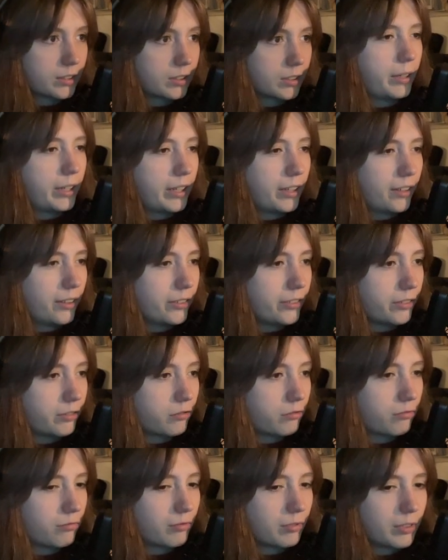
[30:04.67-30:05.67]
Anyone
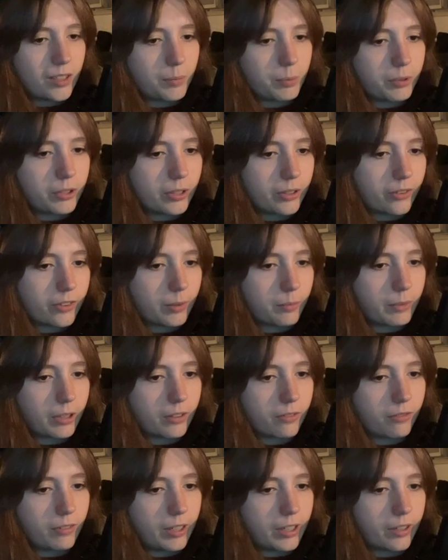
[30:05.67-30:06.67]
else? These people don't seem
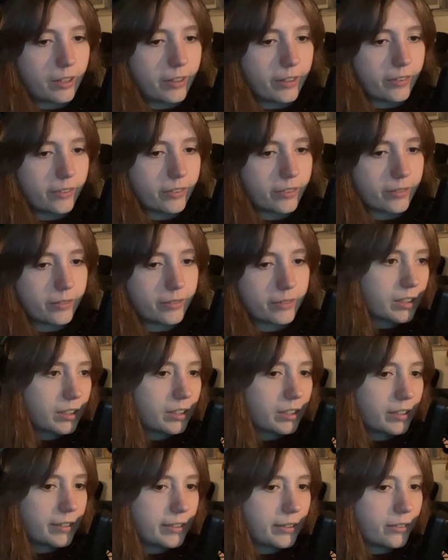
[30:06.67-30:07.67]
like fairies. Yeah, I
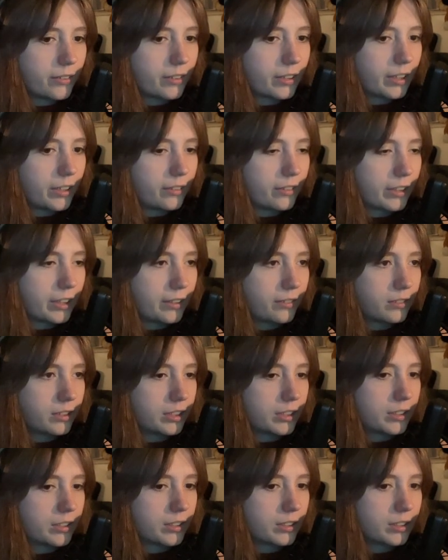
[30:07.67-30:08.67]
can get those guys
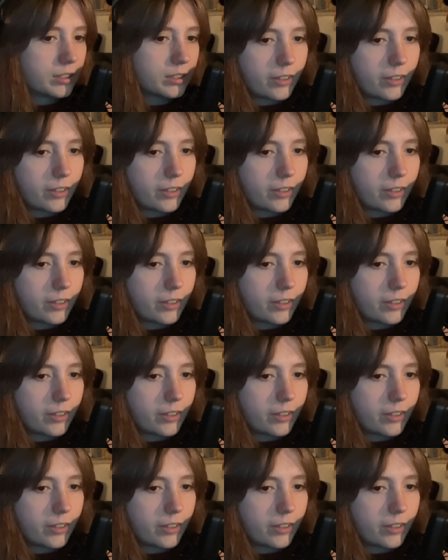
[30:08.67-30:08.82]
after.